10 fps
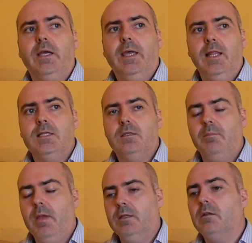against the
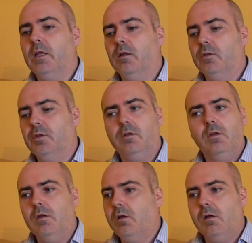mental health
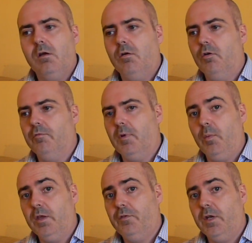of my
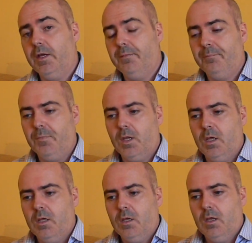wife and I
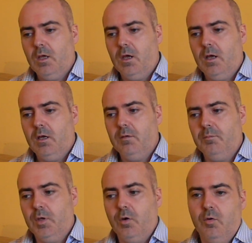
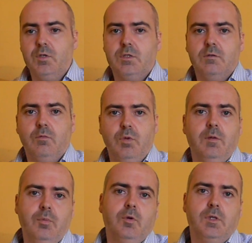because we
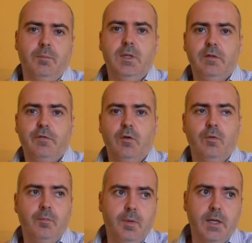reported a paedophile
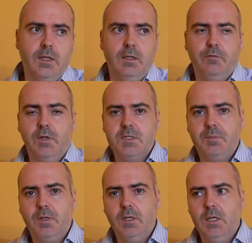back in
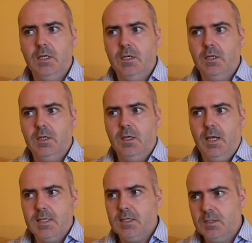Fraserburgh.
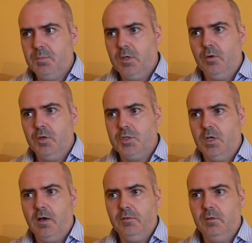Is this because you
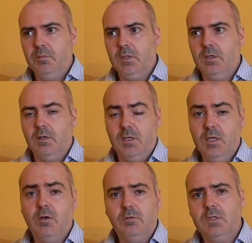have to be, he
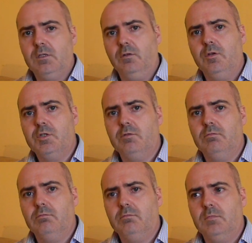called us delusional.
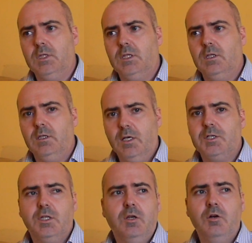He
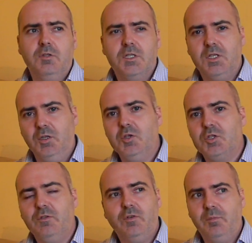actually called us
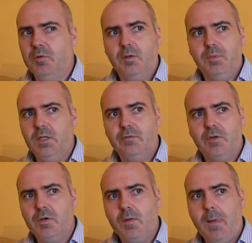delusional for reporting a paedophile.